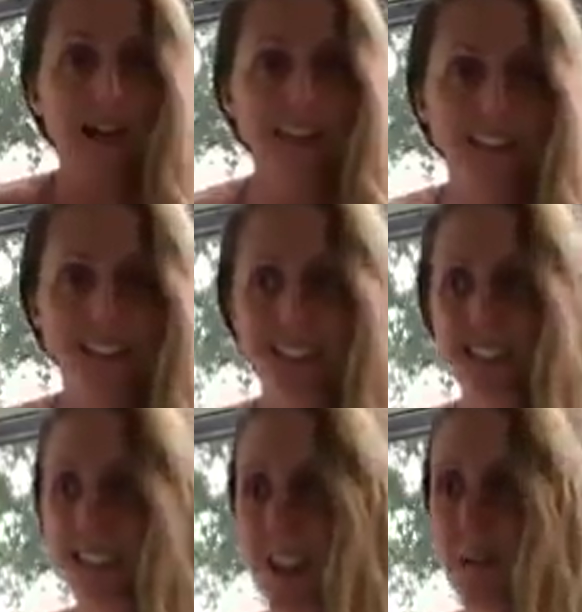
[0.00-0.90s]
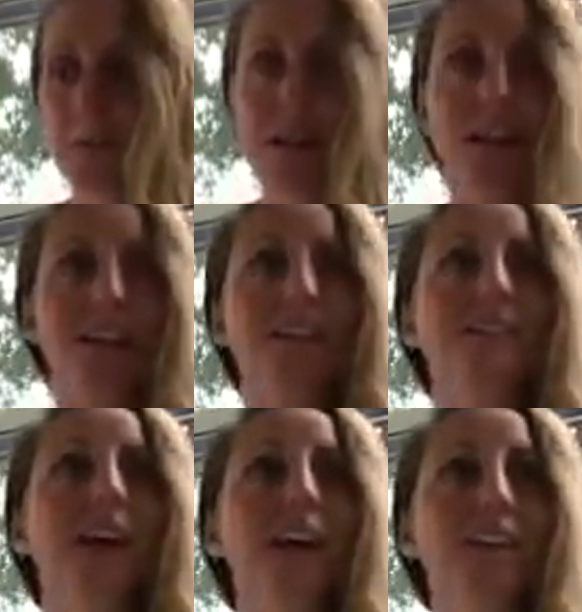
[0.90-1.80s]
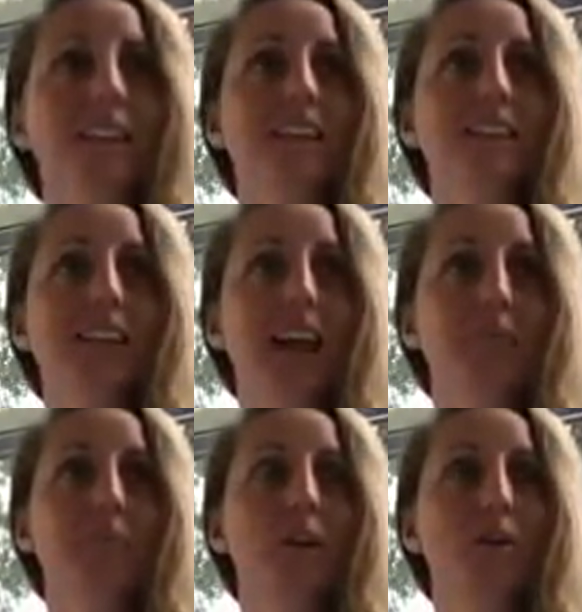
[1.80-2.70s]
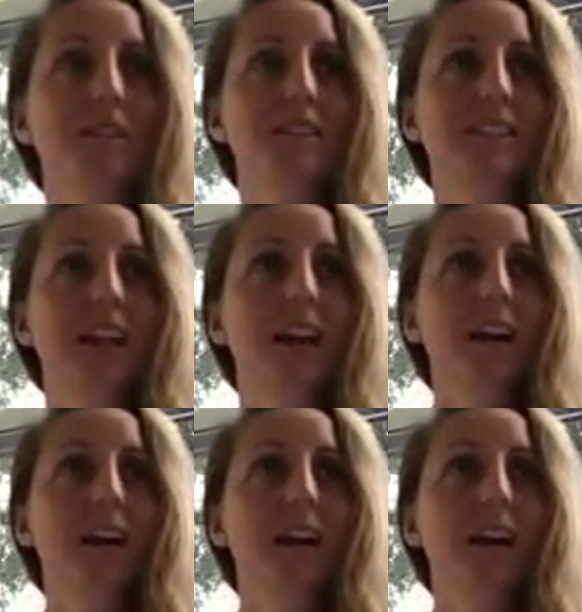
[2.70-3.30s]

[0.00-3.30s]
Is this the same? I'm like, exactly the same, because